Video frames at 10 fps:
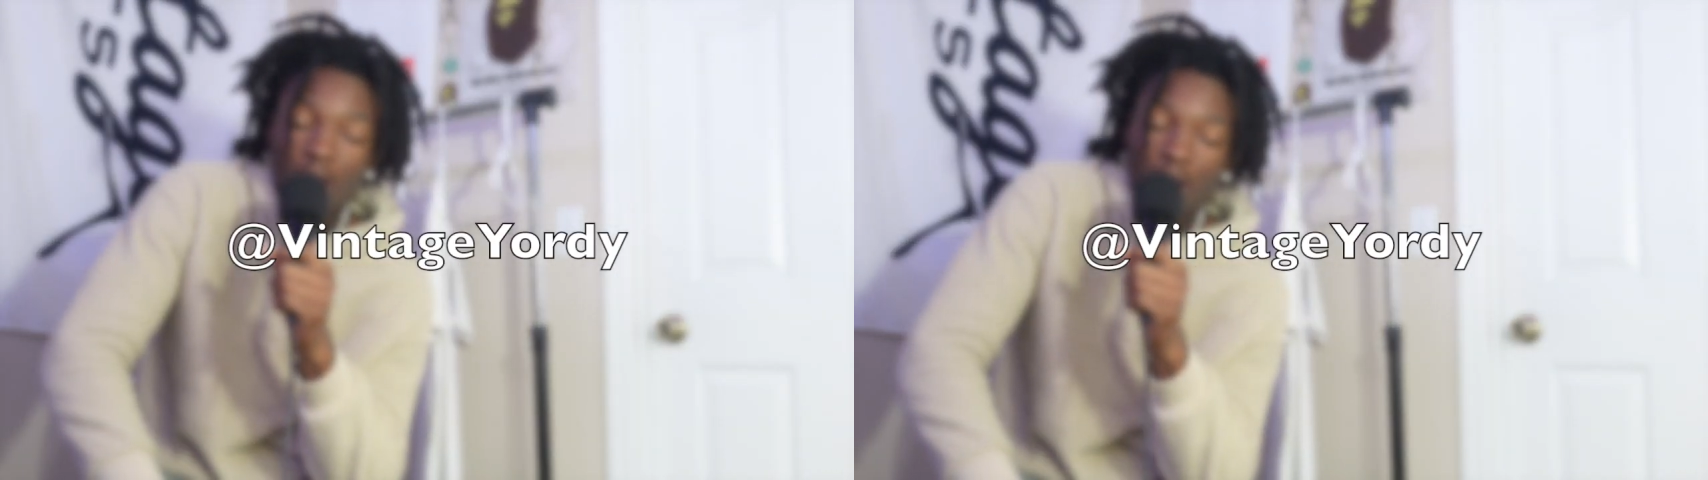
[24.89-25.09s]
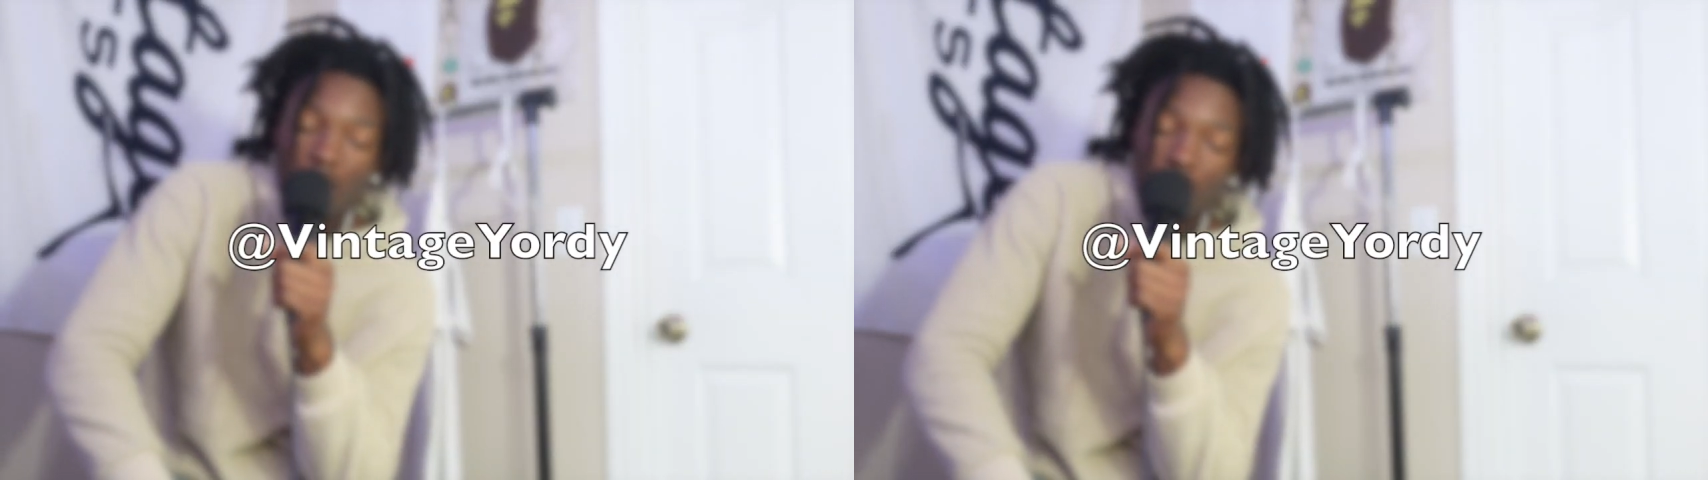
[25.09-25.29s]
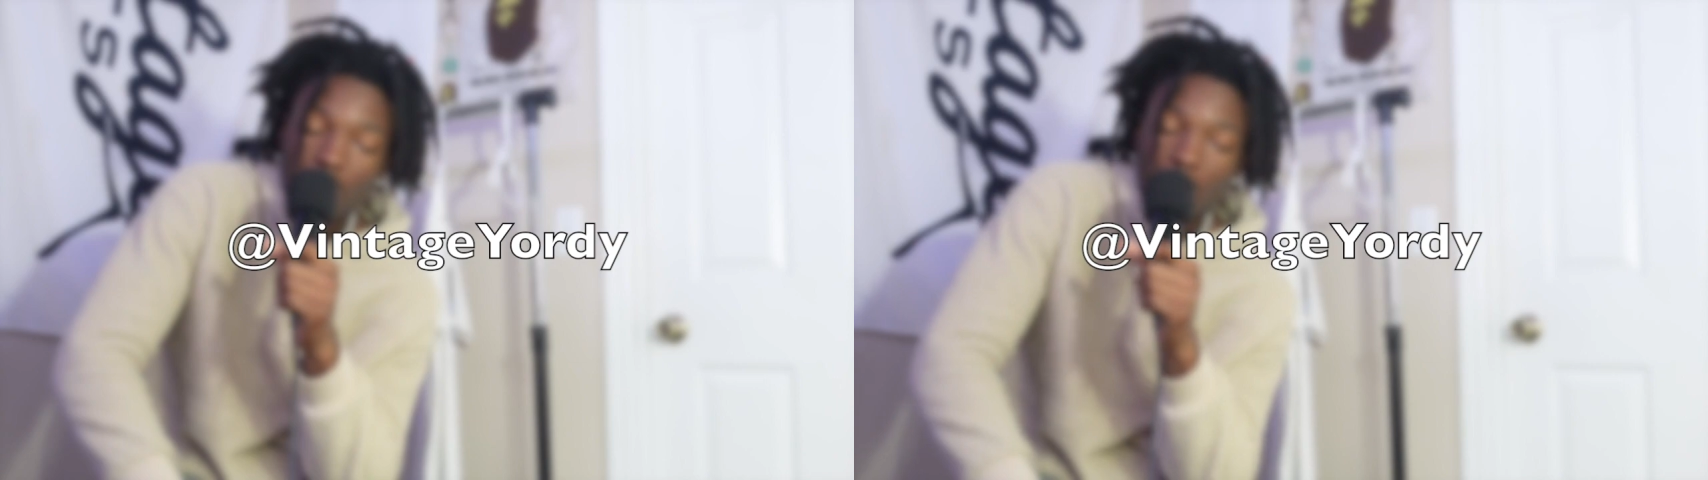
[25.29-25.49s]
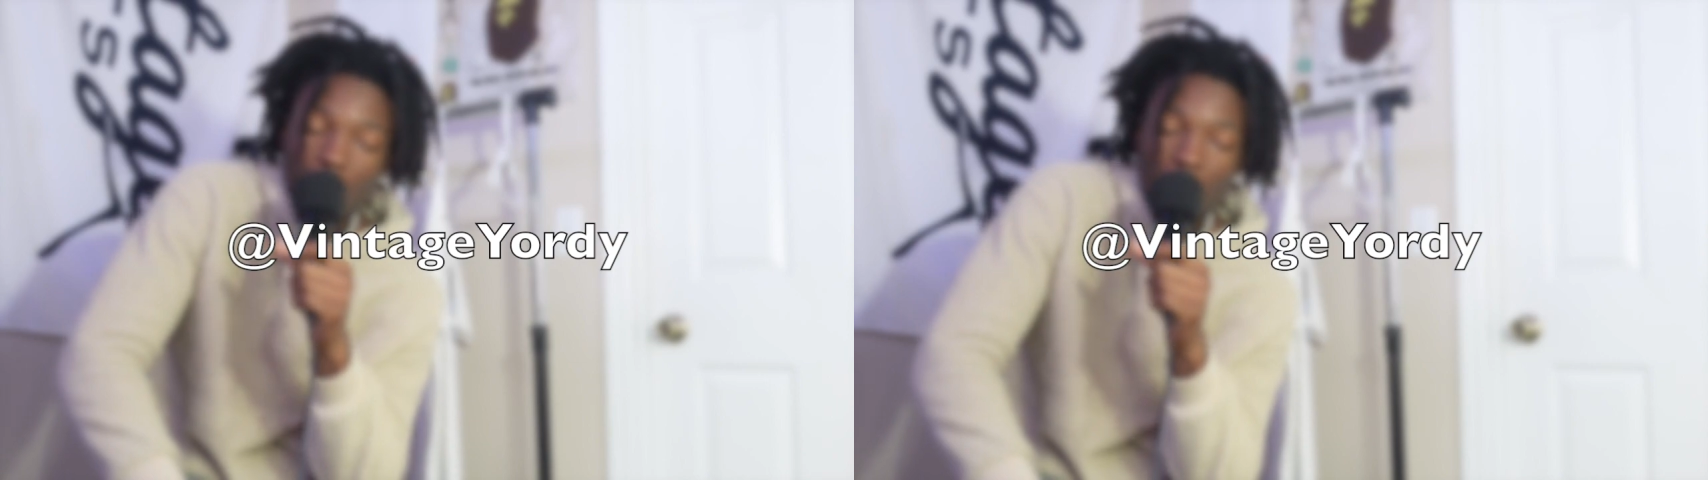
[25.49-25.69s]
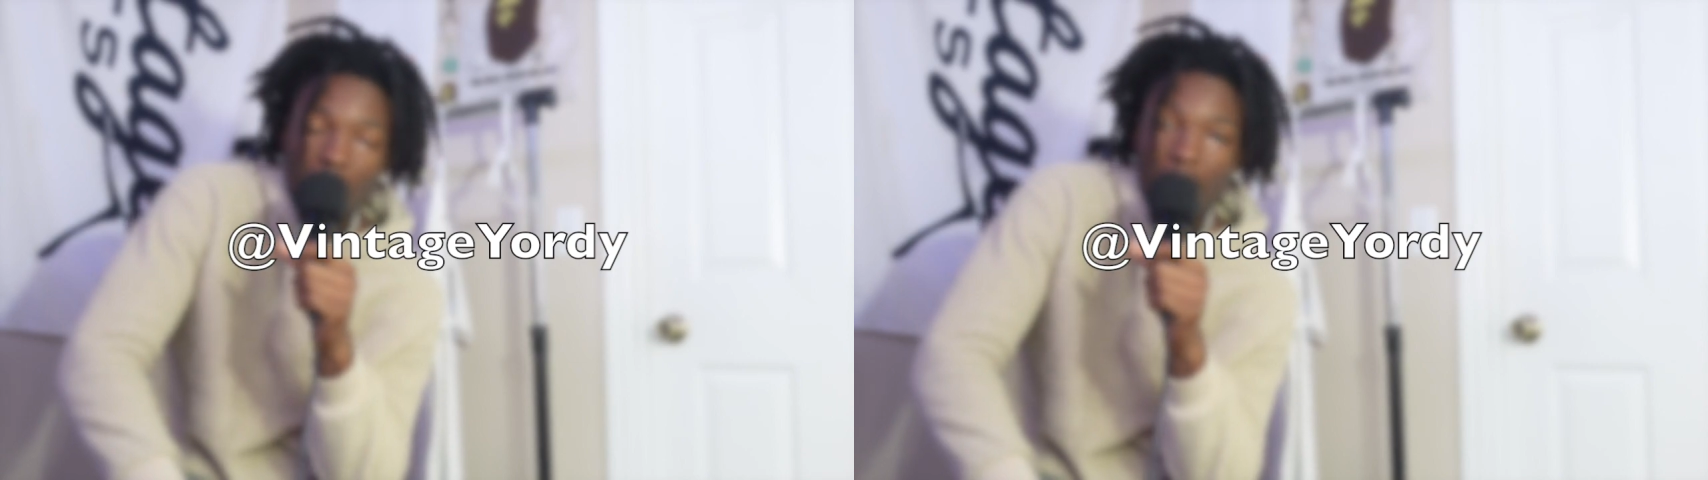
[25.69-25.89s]
The
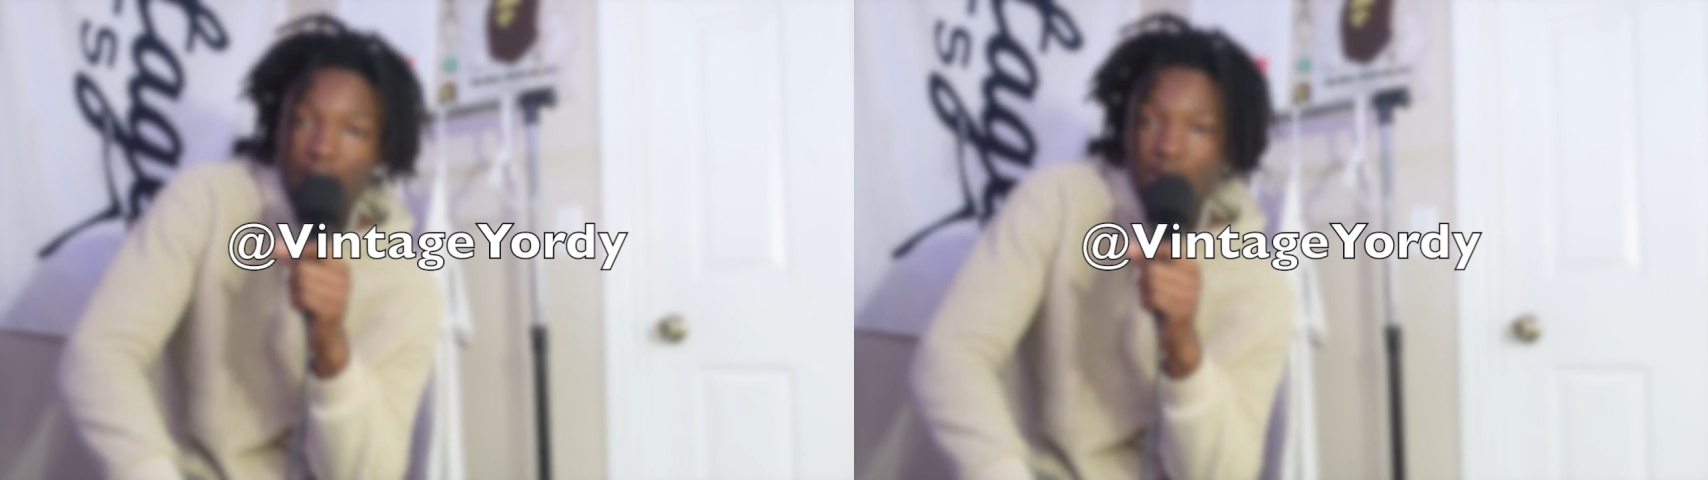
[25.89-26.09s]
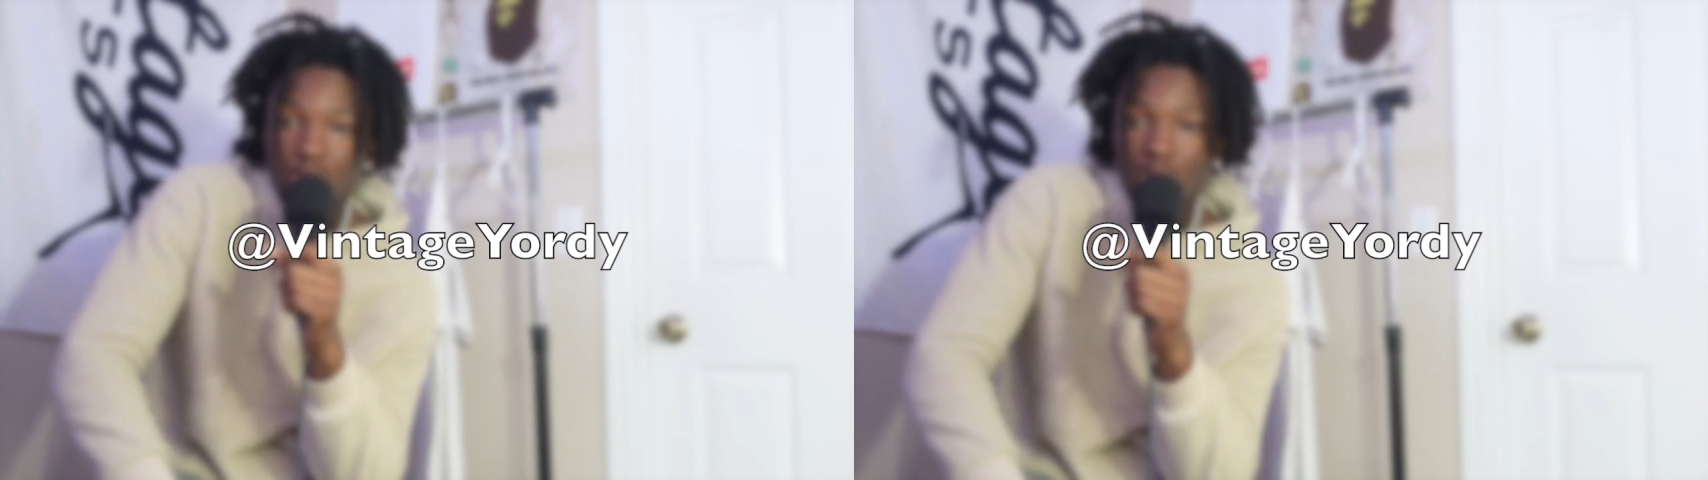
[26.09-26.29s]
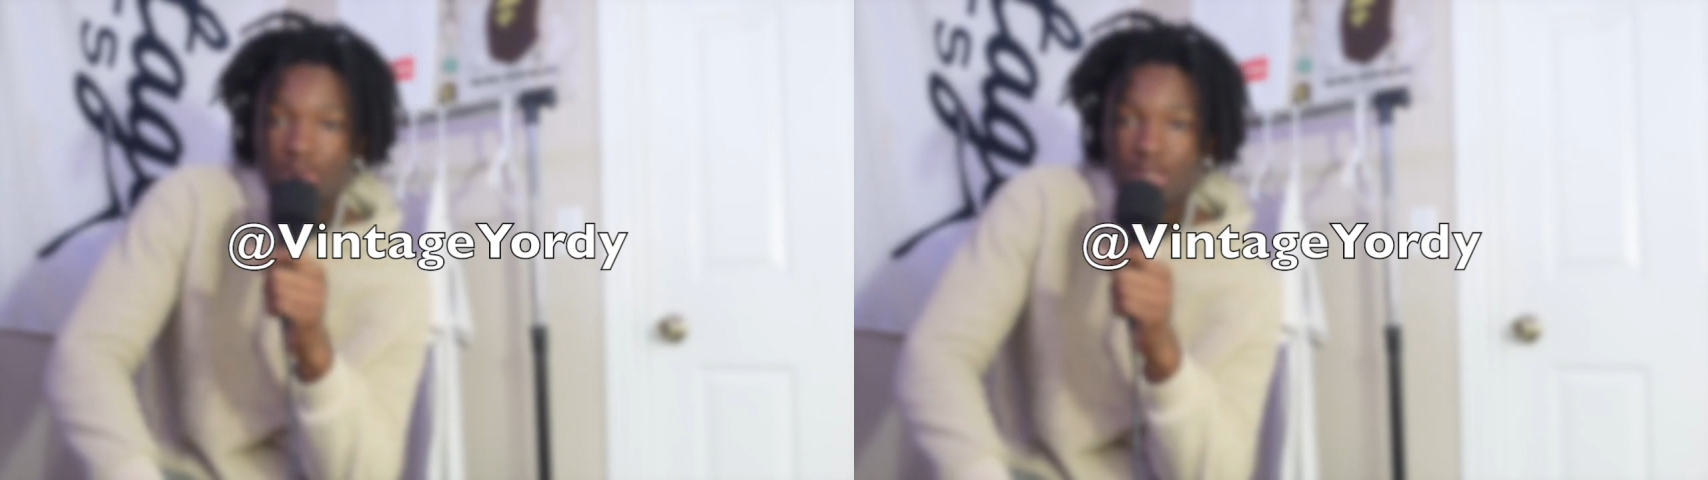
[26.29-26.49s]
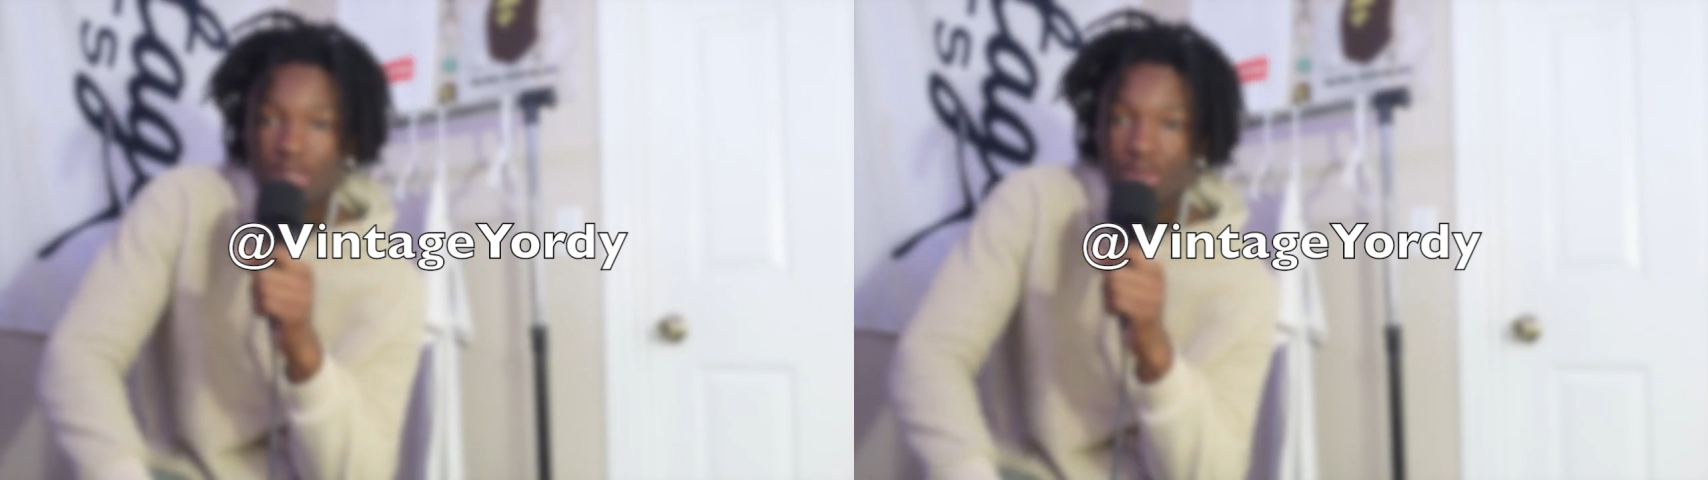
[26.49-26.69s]
link will be in my description.